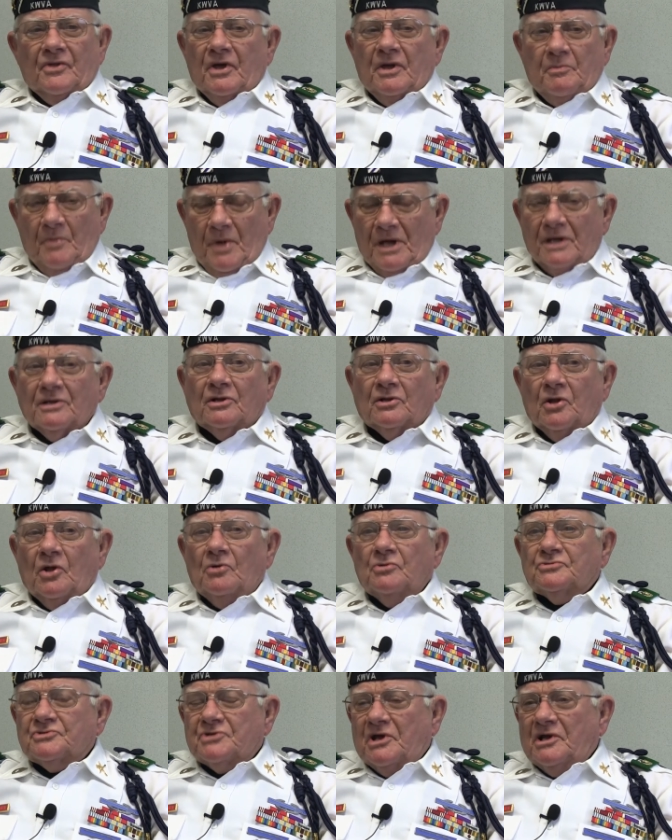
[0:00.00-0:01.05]
they made
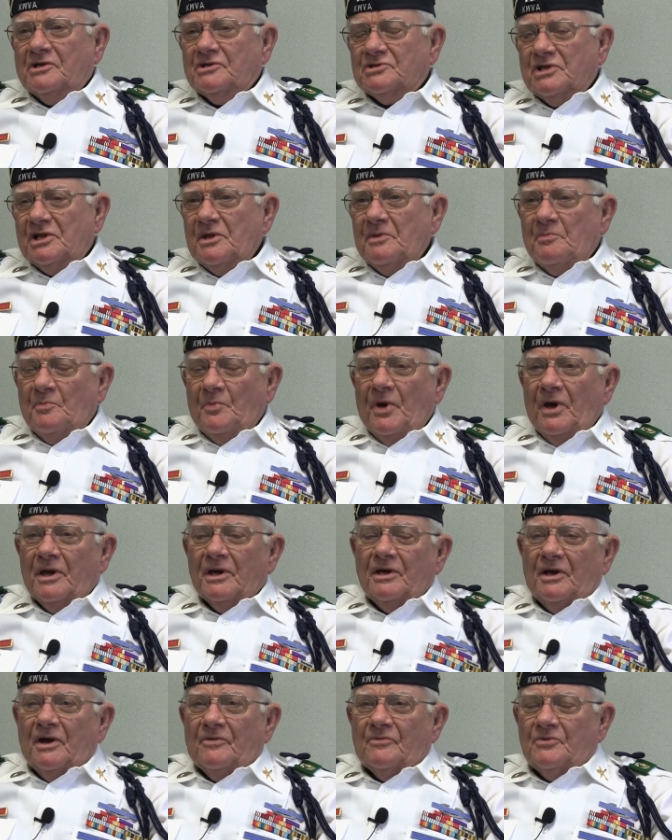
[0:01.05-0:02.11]
clothes out of sleeping
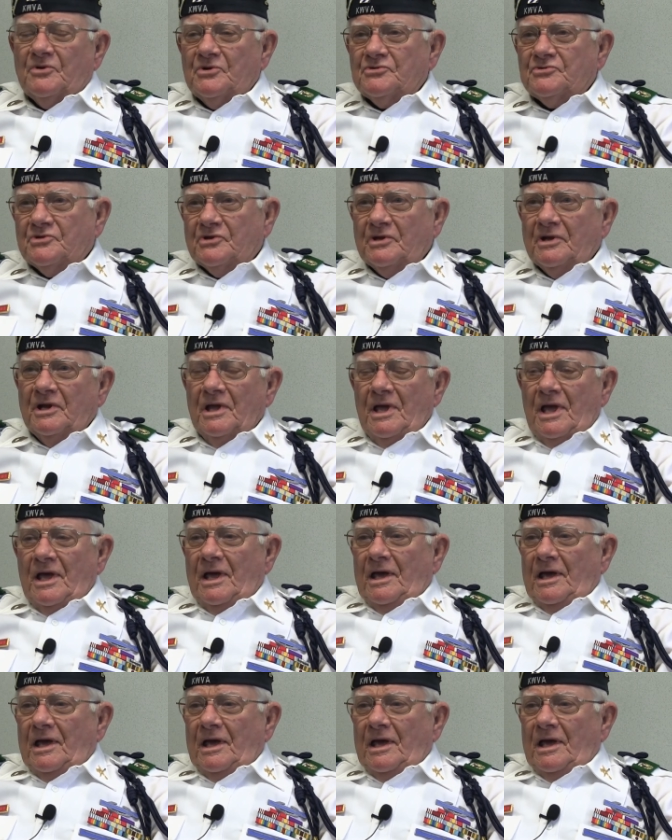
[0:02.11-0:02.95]
bag covers and